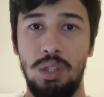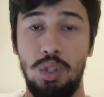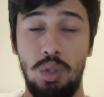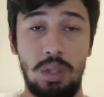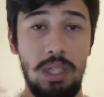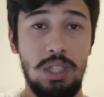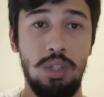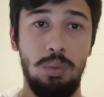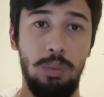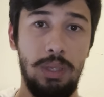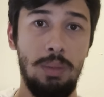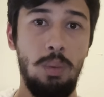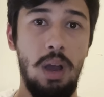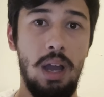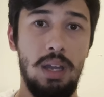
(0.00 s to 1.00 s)
so you need to
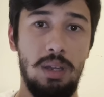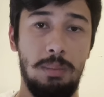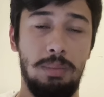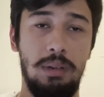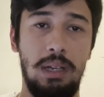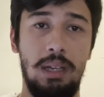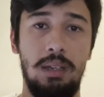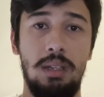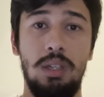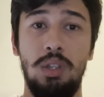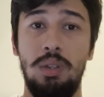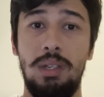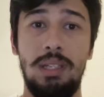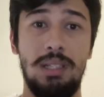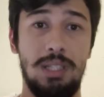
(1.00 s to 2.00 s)
rewire your brain, you
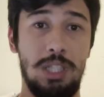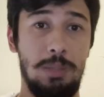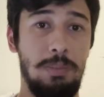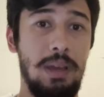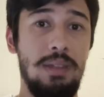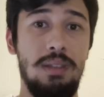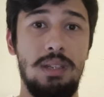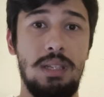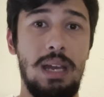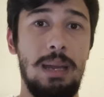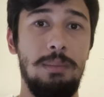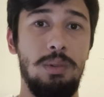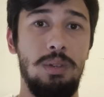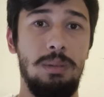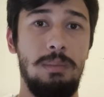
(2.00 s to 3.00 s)
need to spend the time
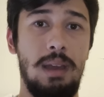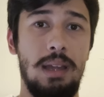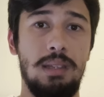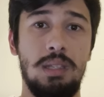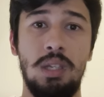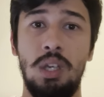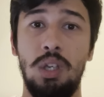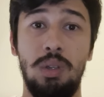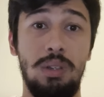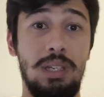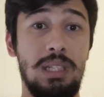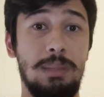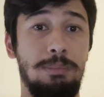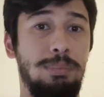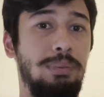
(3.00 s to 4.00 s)
doing maths, you need
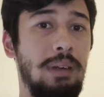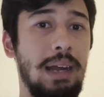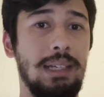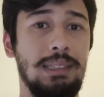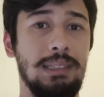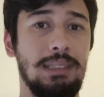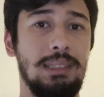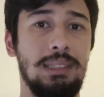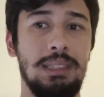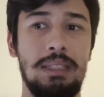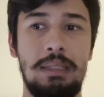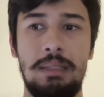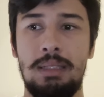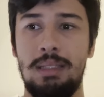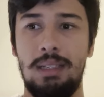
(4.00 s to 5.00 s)
to practice
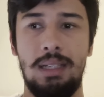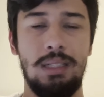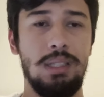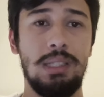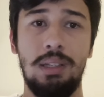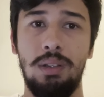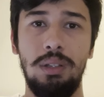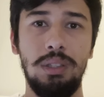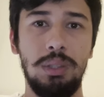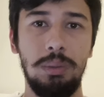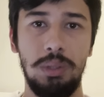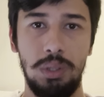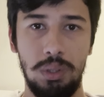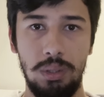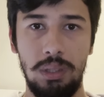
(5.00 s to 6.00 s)
and just learn to
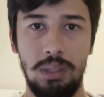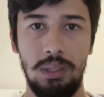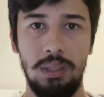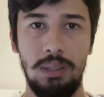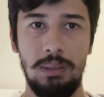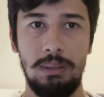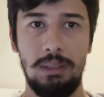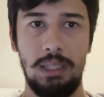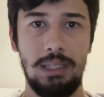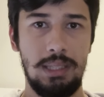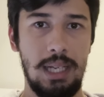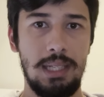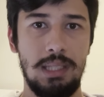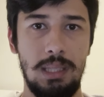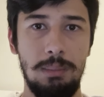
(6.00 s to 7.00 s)
enjoy it. It's
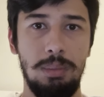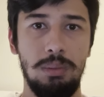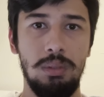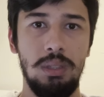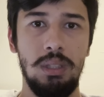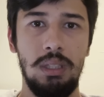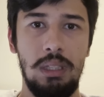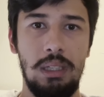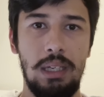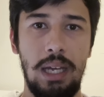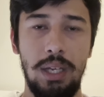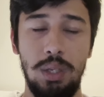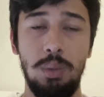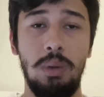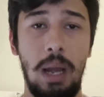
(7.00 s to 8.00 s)
that simple
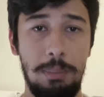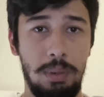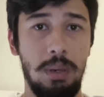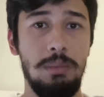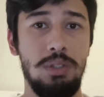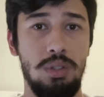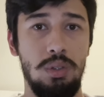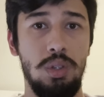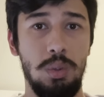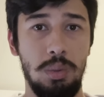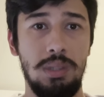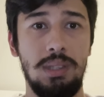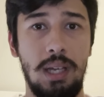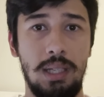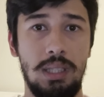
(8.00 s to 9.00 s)
and you i promise you you will
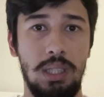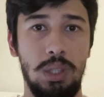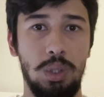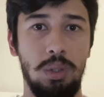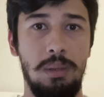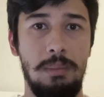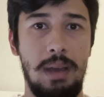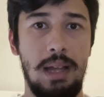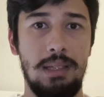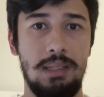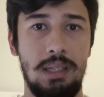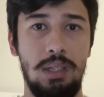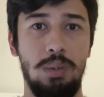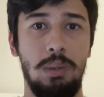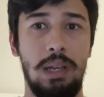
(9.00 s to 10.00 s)
start to enjoy maths
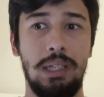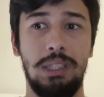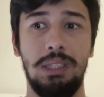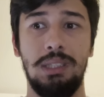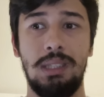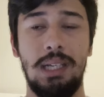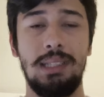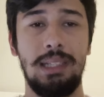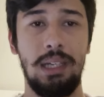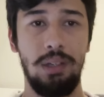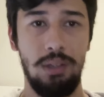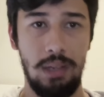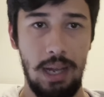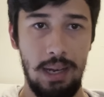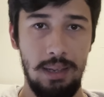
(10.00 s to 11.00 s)
and you will actually start to get
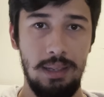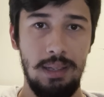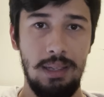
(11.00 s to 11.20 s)
good at it